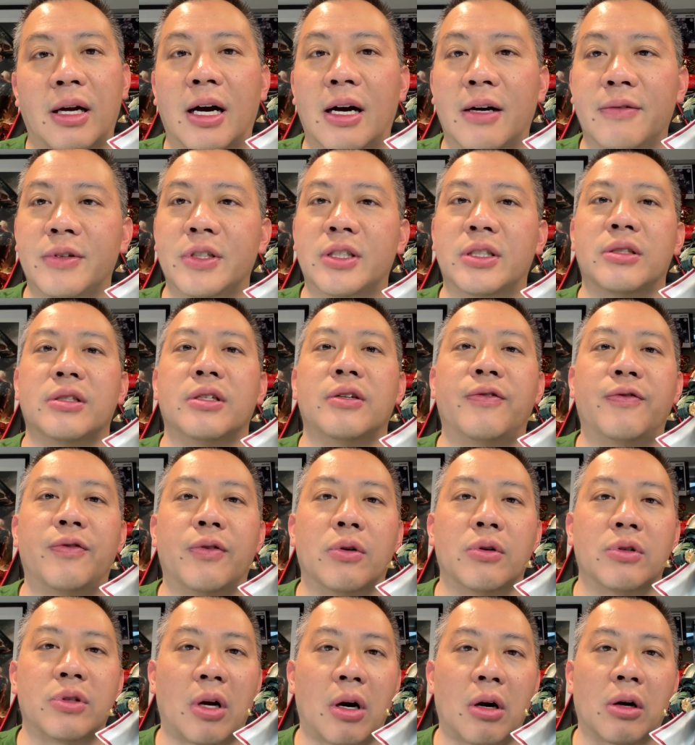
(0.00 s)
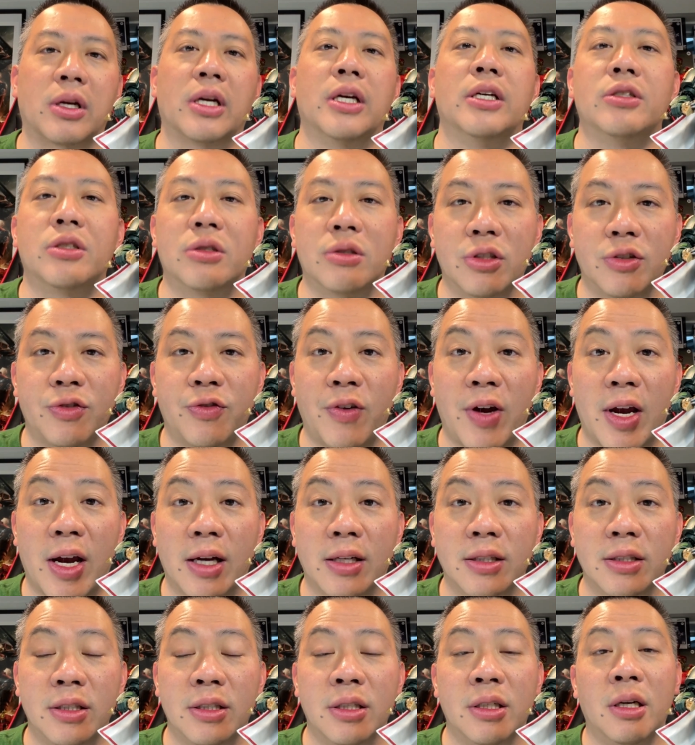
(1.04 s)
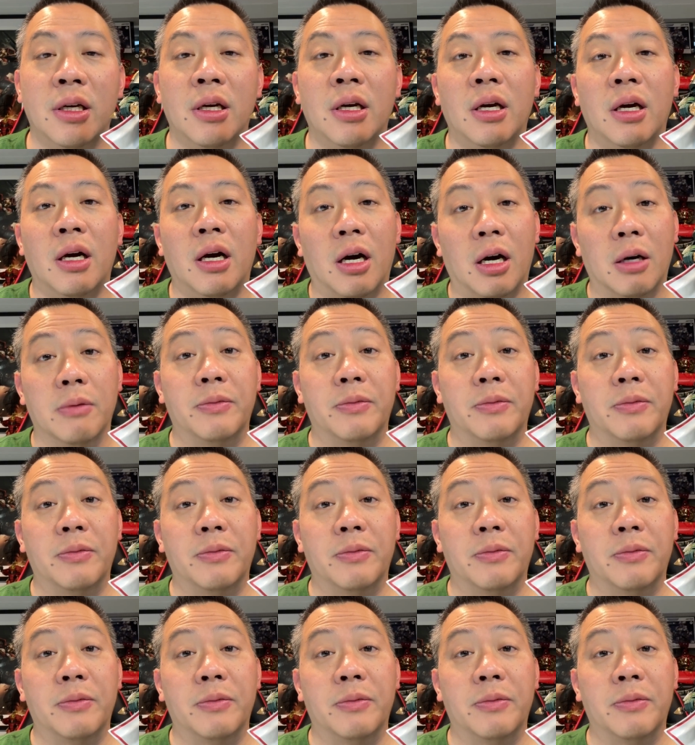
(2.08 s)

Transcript: obviously for Dark Angels fans, uh,